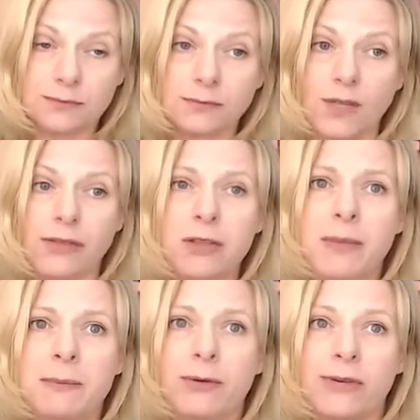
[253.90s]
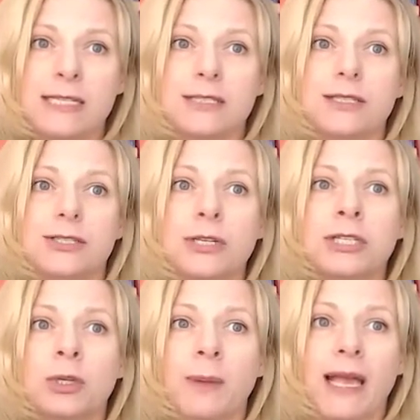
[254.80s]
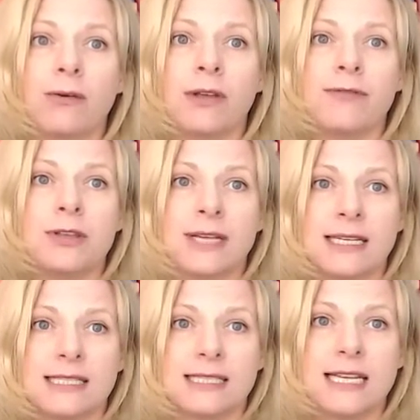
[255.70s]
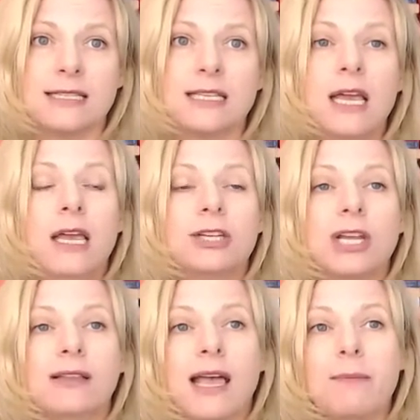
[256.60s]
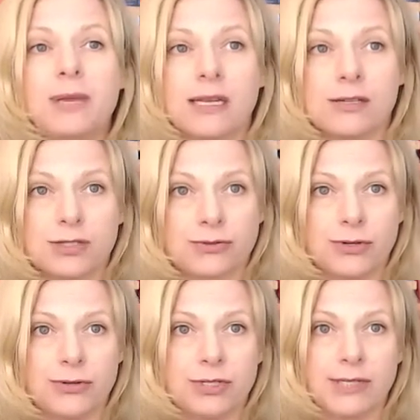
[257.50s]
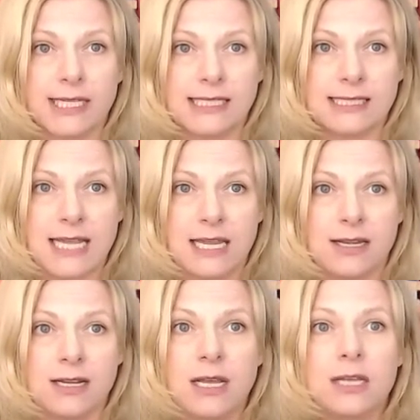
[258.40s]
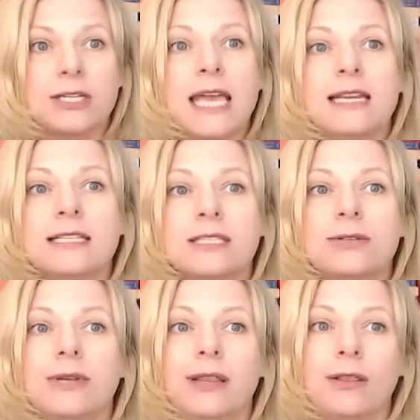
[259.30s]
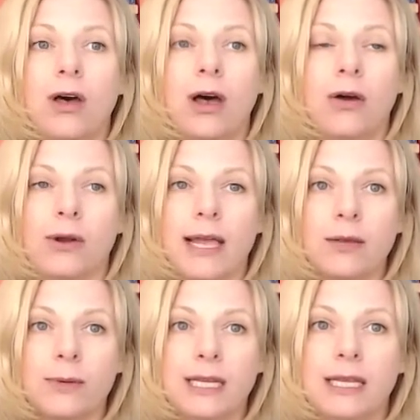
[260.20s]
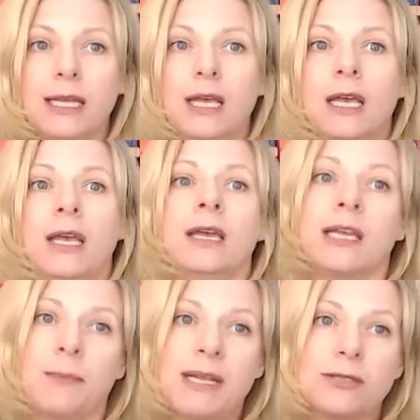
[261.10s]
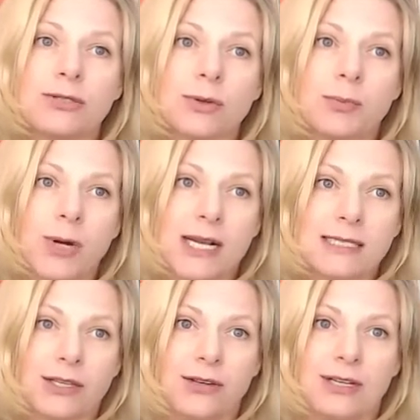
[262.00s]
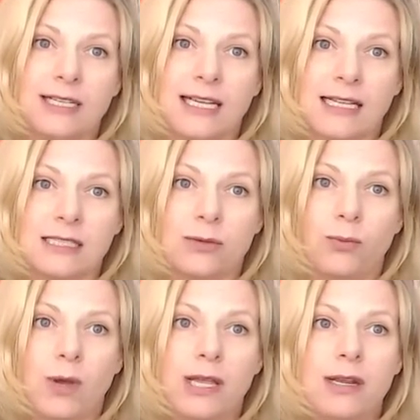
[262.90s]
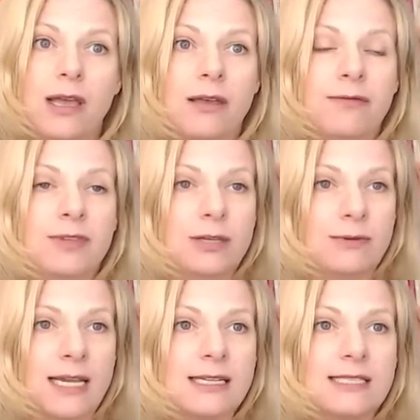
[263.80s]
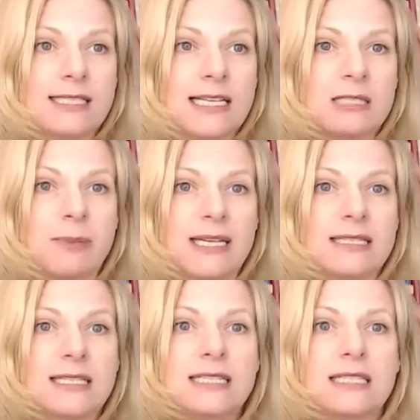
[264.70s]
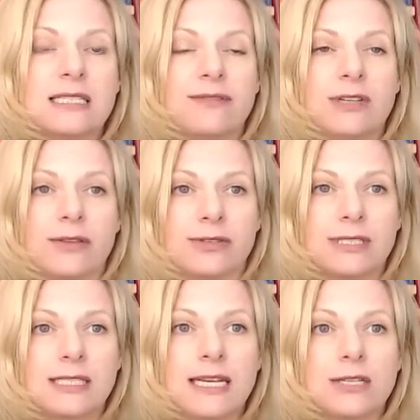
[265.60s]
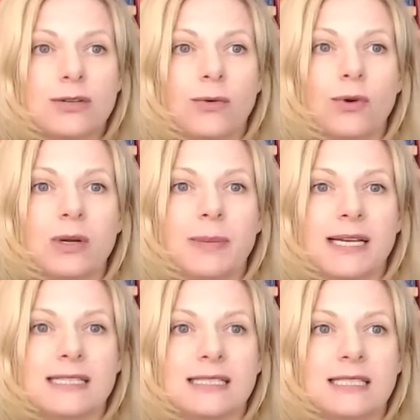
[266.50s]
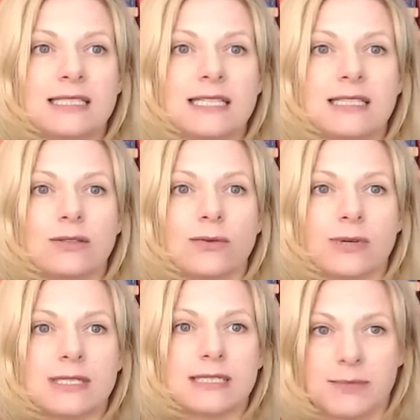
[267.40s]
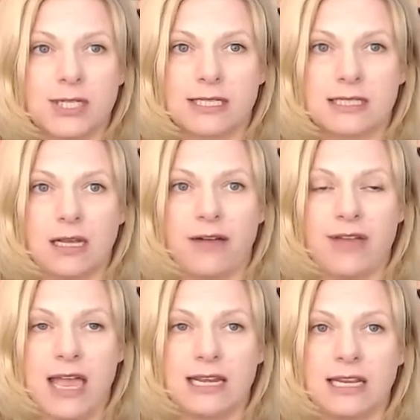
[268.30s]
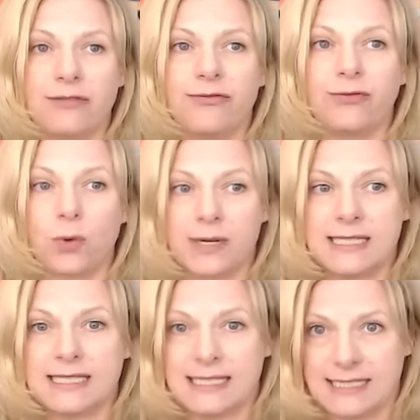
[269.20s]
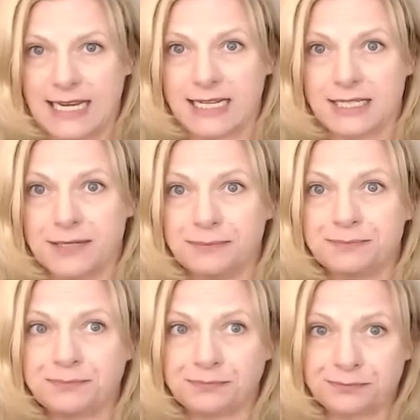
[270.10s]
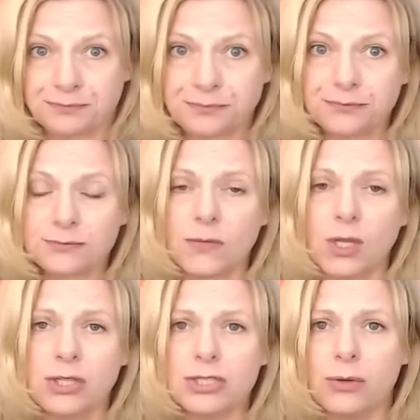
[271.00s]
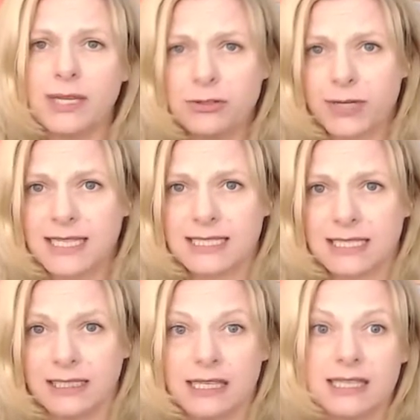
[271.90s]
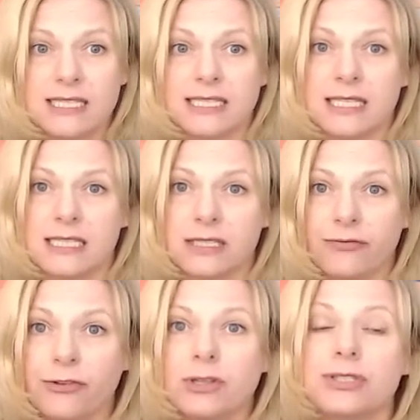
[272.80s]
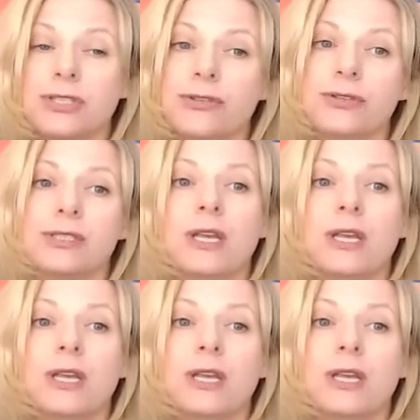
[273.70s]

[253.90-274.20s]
The amendment reads, "The judicial power of the United States shall not be construed to extend to any suit in law or equity, commenced or prosecuted against one of the United States by citizens of another state or by citizens or subjects of any foreign state." So interestingly, this is the first use